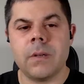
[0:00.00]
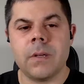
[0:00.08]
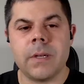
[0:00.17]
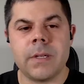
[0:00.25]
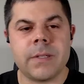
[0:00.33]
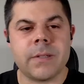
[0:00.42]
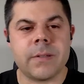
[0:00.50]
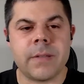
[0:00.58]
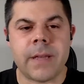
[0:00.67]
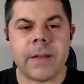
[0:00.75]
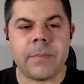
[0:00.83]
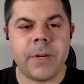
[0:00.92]
It's
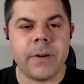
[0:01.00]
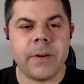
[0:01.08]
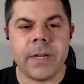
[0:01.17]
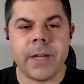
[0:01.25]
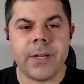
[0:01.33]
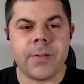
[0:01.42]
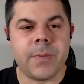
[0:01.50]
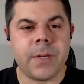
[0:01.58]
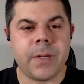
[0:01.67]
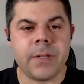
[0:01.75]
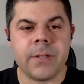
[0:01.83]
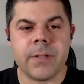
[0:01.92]
that peer
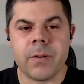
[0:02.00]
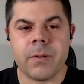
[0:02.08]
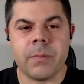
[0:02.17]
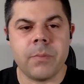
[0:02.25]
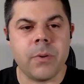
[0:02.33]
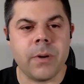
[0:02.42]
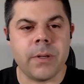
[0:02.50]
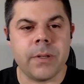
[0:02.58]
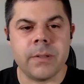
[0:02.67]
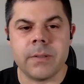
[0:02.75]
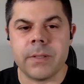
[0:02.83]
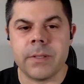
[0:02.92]
engagement is so
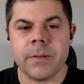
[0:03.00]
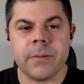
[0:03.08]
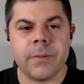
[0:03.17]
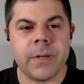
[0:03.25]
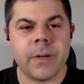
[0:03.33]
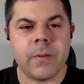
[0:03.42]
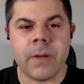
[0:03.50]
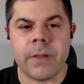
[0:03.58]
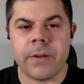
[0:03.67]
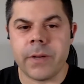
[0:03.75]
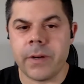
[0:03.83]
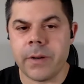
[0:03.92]
important to,
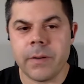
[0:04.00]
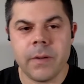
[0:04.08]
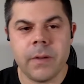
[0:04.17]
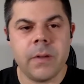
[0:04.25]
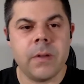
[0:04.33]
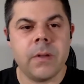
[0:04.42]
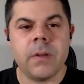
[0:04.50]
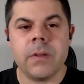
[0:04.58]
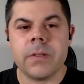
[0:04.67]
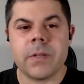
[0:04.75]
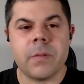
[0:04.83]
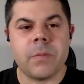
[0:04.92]
whether you're
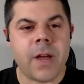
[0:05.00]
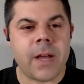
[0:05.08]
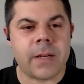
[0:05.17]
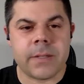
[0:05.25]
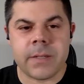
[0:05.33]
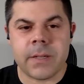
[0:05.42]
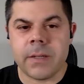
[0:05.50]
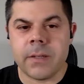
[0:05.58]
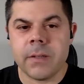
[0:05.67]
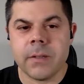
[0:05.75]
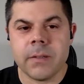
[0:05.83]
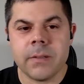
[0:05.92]
still
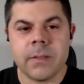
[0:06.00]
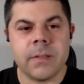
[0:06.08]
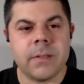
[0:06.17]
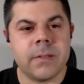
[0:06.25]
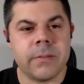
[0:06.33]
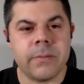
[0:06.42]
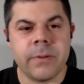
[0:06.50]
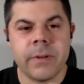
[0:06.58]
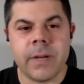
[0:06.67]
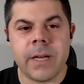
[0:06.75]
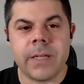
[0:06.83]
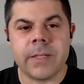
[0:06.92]
practicing, to
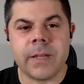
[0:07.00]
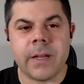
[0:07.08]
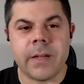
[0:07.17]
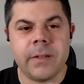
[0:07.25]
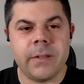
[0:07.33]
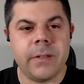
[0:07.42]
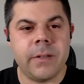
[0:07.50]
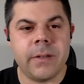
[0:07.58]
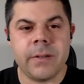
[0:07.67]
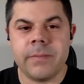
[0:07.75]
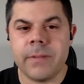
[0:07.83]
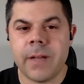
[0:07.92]
realize that
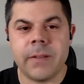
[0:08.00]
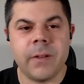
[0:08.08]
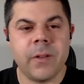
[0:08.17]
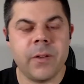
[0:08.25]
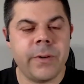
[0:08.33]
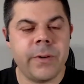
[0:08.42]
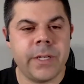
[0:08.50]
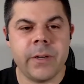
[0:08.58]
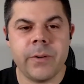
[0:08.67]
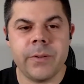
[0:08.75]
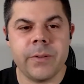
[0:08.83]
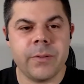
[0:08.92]
you're not the only one
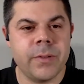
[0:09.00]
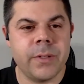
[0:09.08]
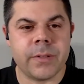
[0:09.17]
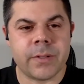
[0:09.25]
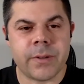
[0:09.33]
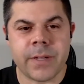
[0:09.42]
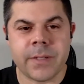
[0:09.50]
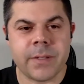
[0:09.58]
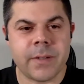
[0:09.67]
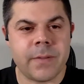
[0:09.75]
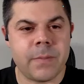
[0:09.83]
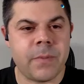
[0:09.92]
going through the stresses
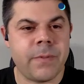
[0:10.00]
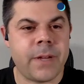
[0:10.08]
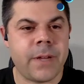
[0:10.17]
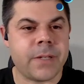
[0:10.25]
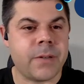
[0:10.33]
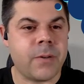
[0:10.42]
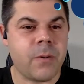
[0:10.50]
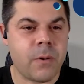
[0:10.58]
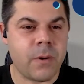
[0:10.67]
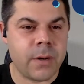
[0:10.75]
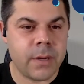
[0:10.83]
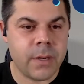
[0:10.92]
of the profession,
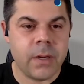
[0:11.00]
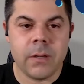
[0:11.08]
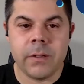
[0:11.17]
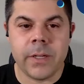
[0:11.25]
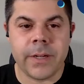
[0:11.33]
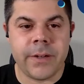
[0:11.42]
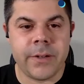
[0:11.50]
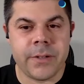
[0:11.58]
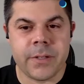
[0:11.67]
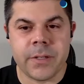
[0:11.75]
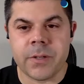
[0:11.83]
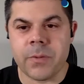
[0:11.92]
or like in your
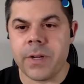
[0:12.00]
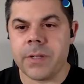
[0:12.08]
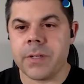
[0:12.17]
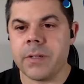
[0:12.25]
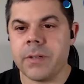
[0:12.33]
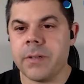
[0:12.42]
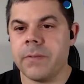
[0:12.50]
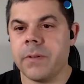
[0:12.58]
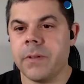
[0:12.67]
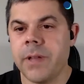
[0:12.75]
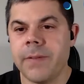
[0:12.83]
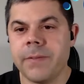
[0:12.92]
situation, if
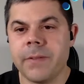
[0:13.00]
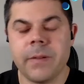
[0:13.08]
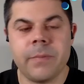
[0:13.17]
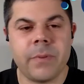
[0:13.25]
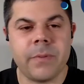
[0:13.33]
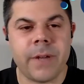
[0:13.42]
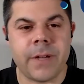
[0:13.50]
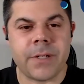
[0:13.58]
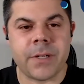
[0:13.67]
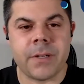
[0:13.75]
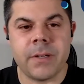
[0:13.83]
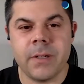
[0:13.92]
you left the
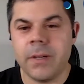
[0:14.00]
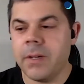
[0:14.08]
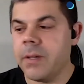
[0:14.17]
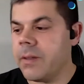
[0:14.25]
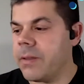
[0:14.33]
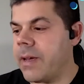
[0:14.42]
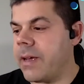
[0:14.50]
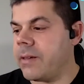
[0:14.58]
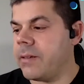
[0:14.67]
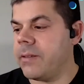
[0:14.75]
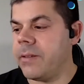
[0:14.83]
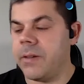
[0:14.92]
profession,
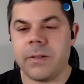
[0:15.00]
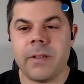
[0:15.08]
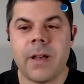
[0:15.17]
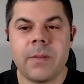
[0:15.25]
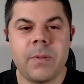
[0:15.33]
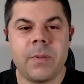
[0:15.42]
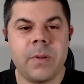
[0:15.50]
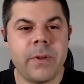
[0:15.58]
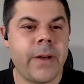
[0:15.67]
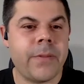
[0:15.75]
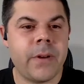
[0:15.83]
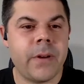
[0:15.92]
that there's a lot of people
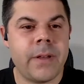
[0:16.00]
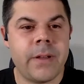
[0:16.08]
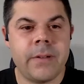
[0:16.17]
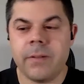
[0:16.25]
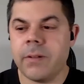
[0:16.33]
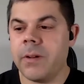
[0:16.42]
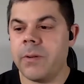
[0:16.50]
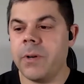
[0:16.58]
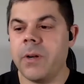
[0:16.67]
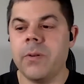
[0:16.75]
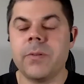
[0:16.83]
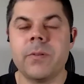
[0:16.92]
out there that, were
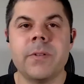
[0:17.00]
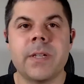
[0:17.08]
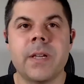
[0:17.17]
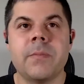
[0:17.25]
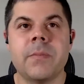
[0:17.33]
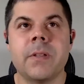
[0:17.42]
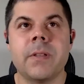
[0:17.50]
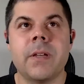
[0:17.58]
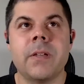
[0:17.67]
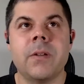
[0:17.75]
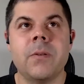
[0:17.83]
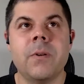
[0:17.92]
going through the same thing that
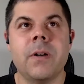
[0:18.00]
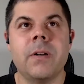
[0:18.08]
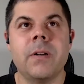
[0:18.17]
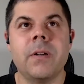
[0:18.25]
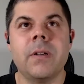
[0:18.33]
you were.